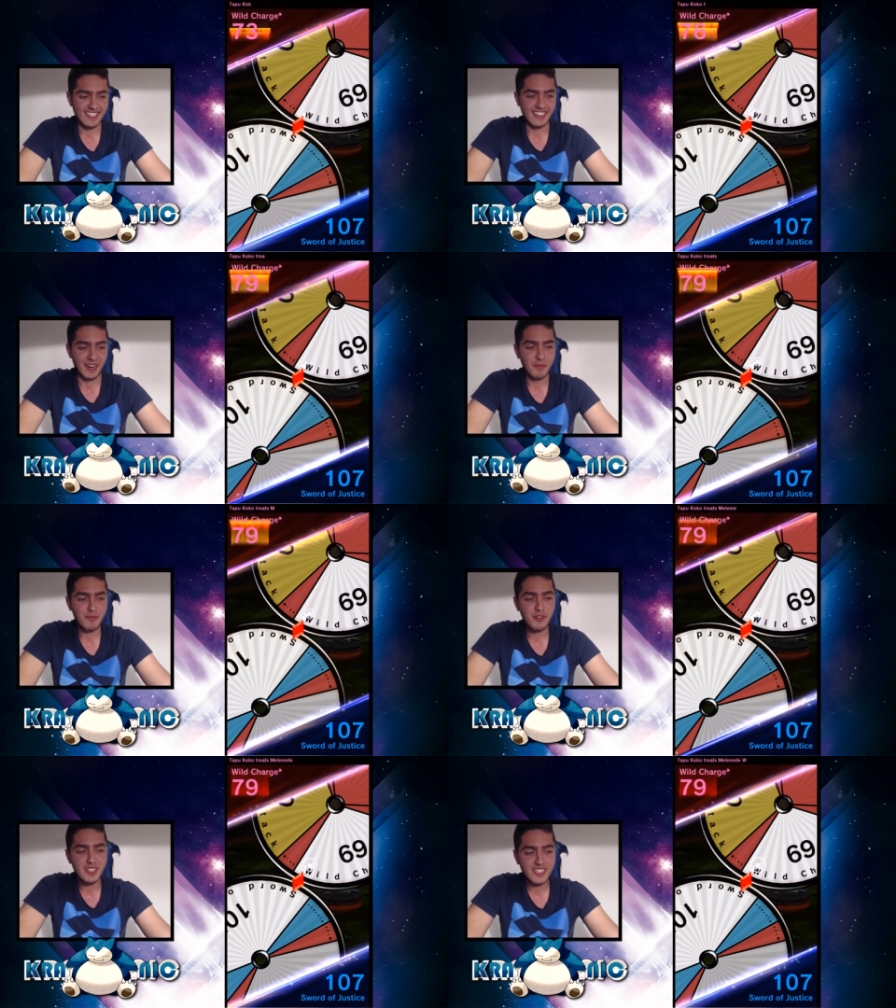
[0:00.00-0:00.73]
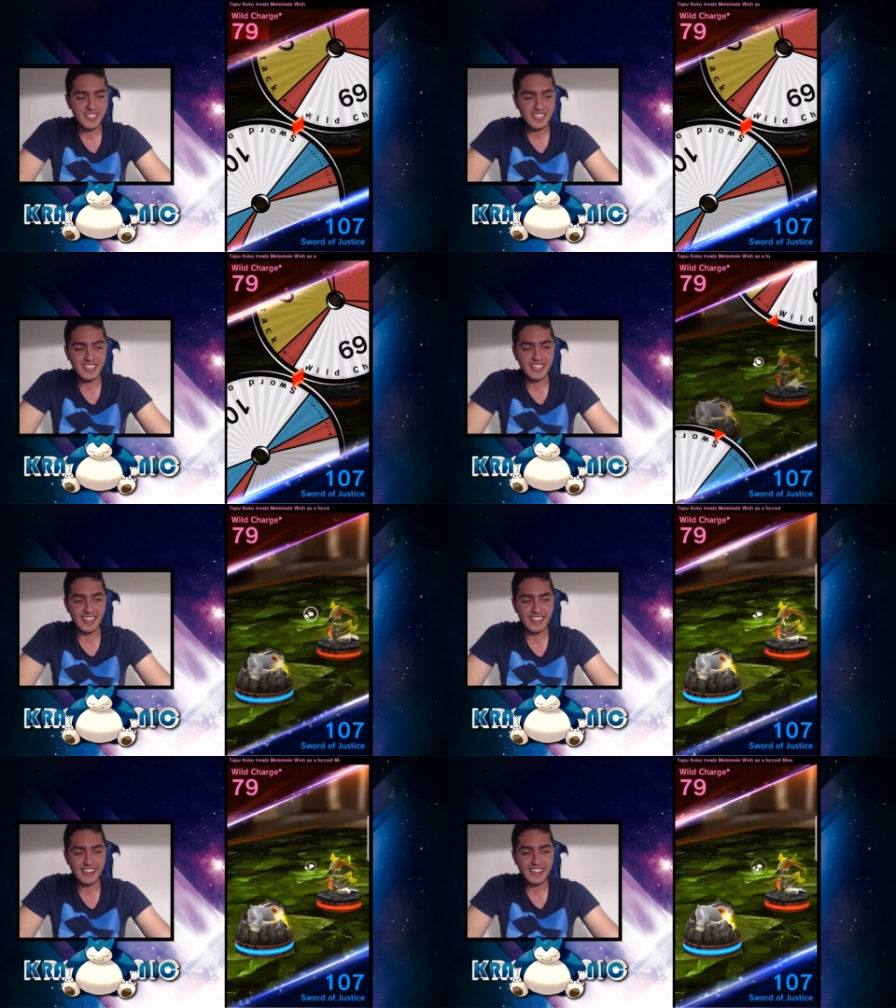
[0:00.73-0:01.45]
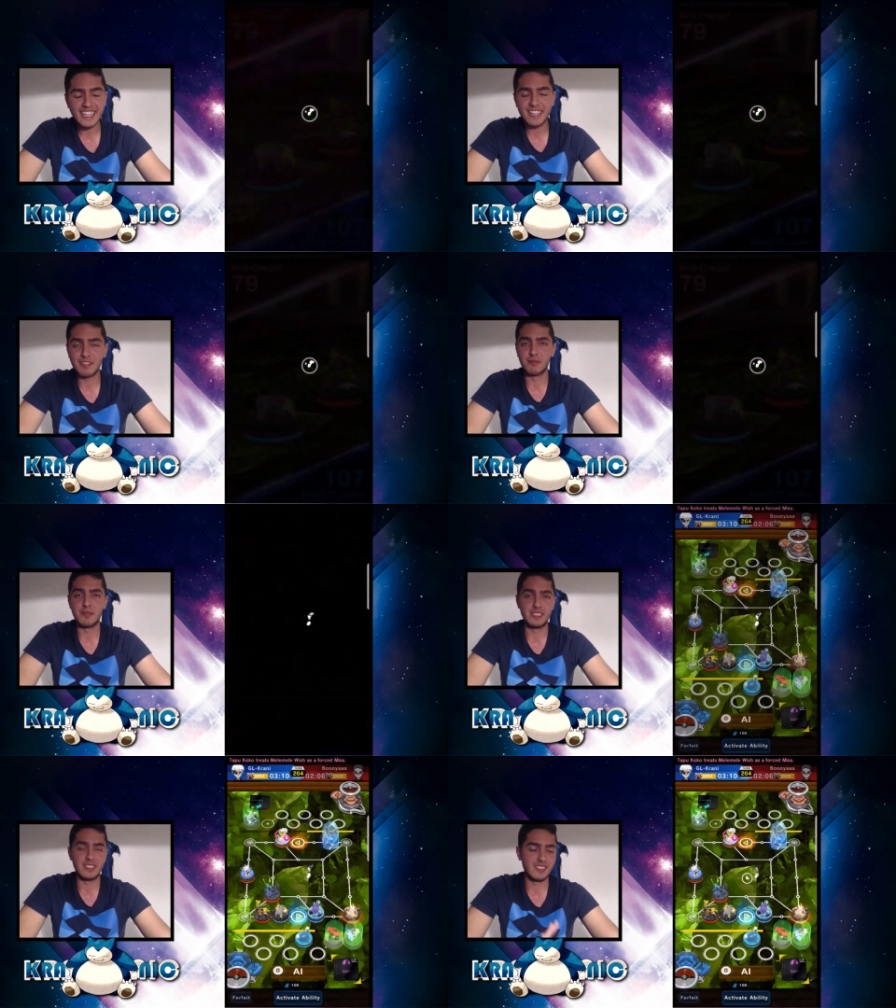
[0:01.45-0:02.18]
I'm risking a little
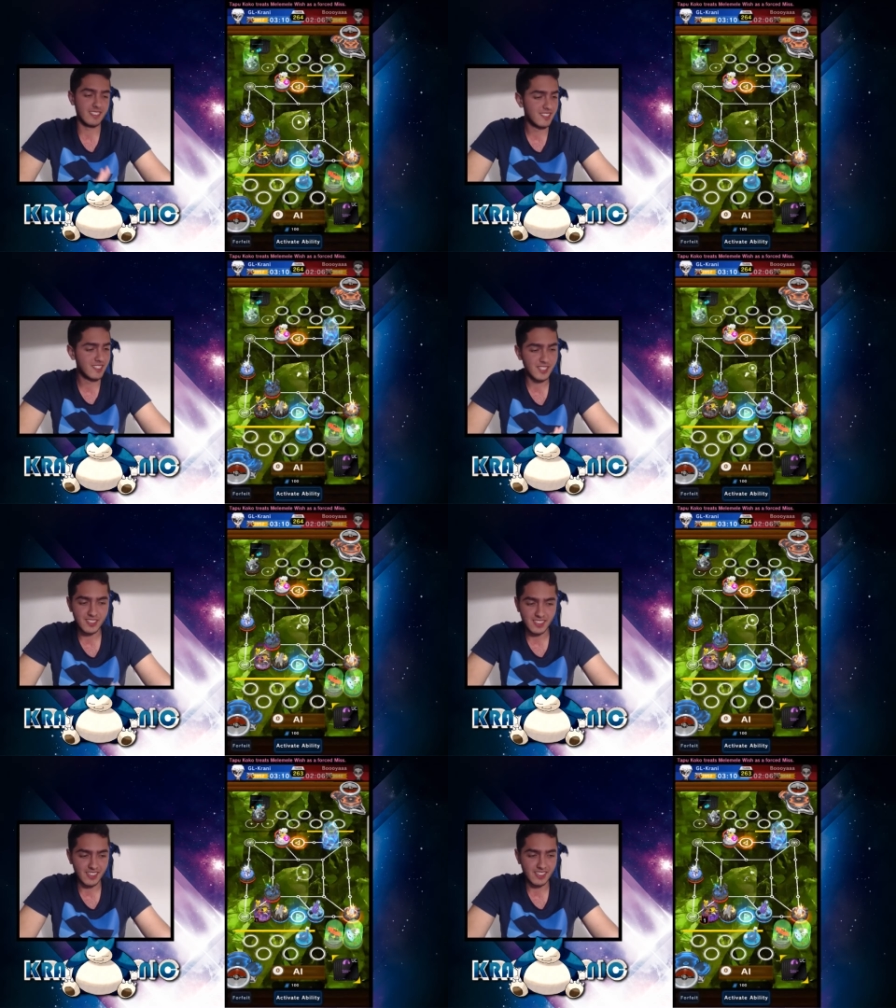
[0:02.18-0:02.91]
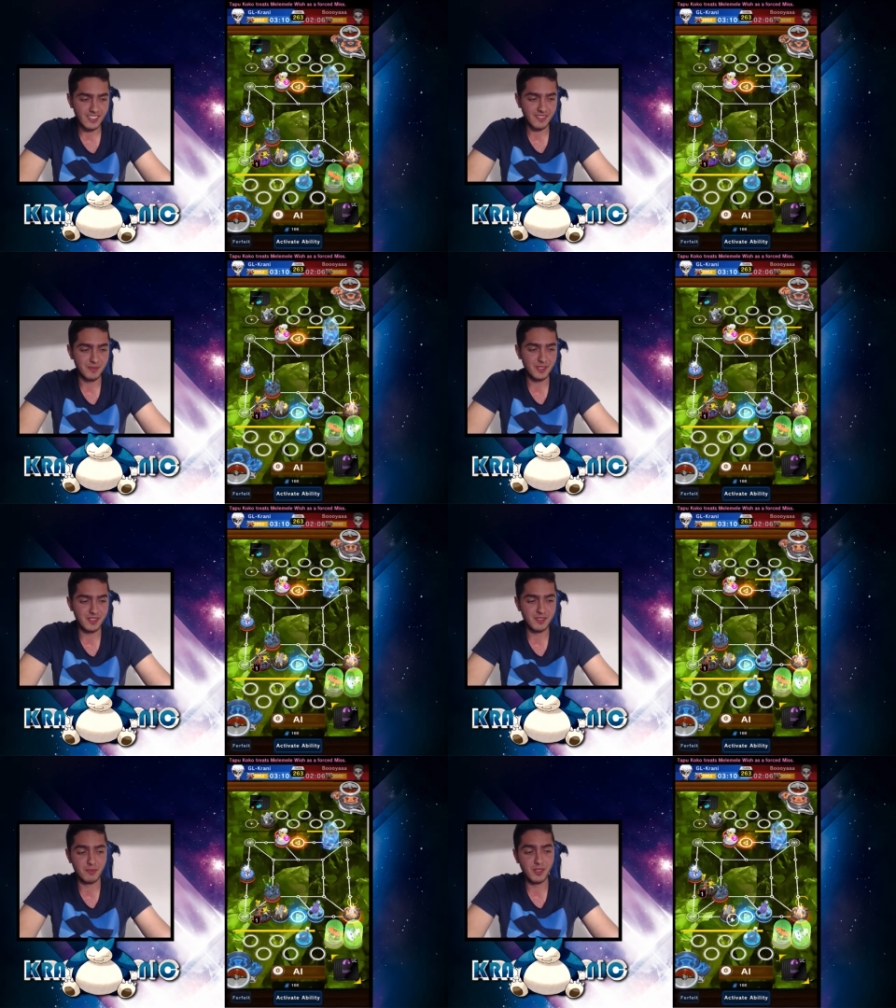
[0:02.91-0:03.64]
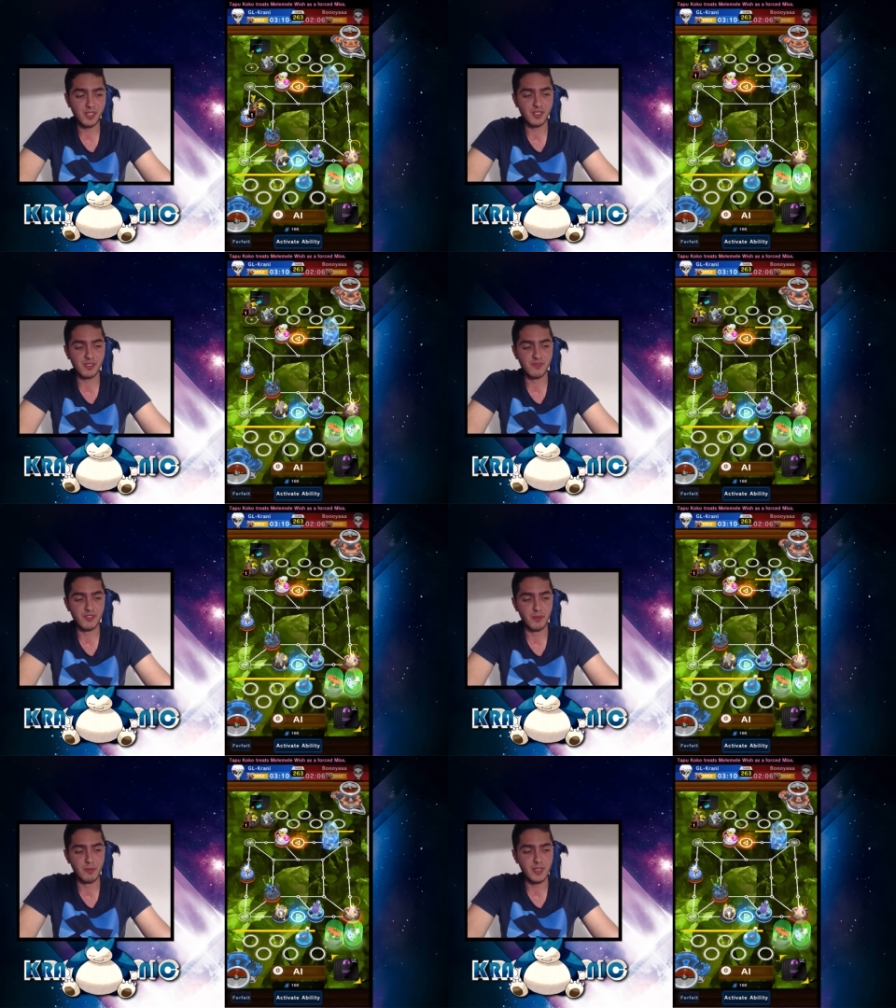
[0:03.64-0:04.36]
bit, just a little bit, because of the
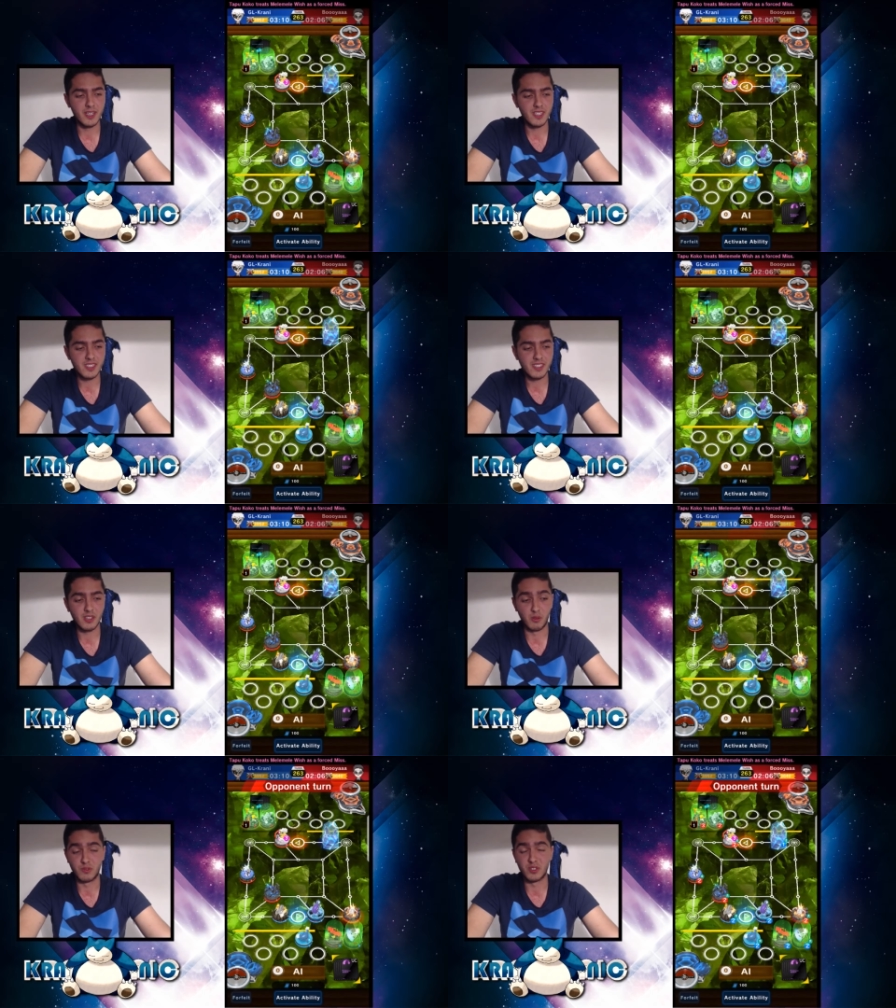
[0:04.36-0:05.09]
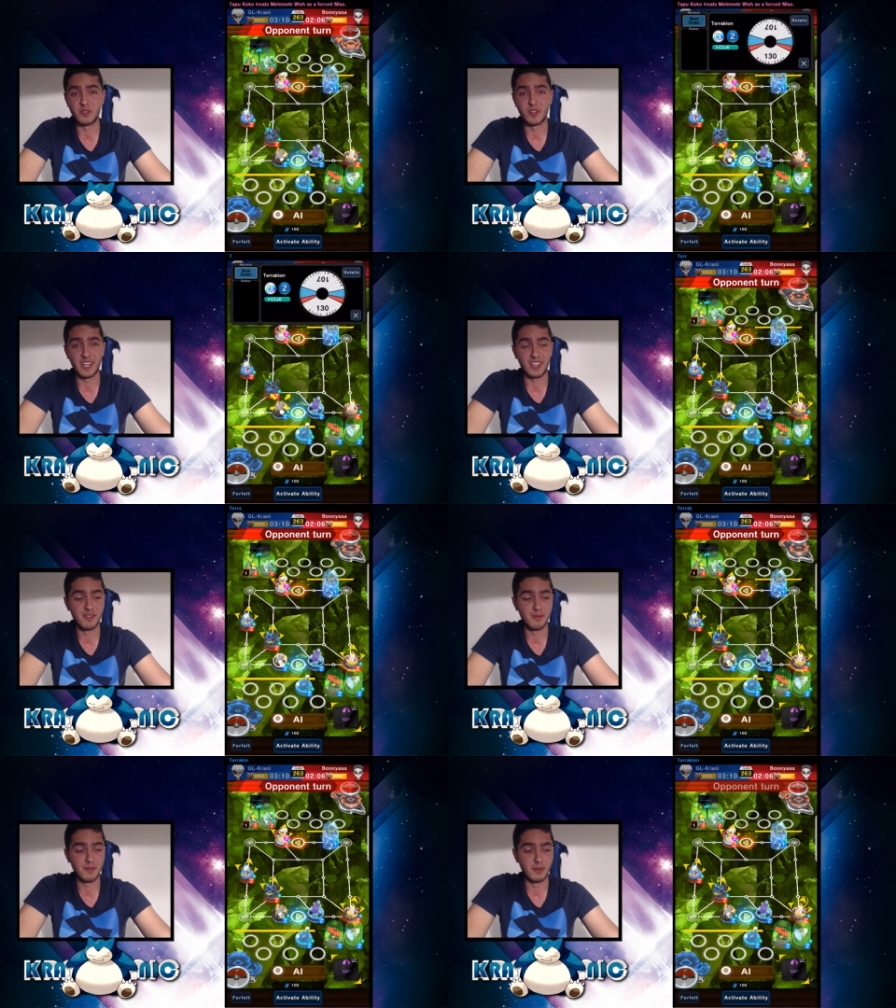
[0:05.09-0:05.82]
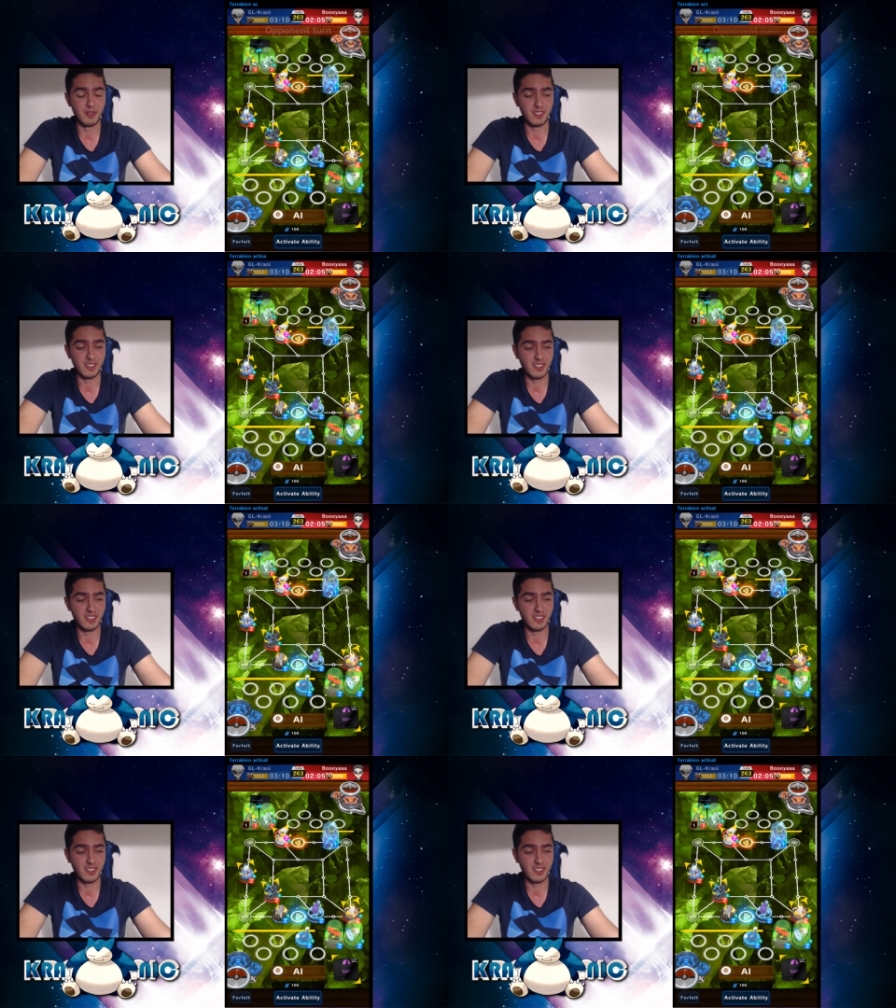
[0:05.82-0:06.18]
miss of Terrakion, but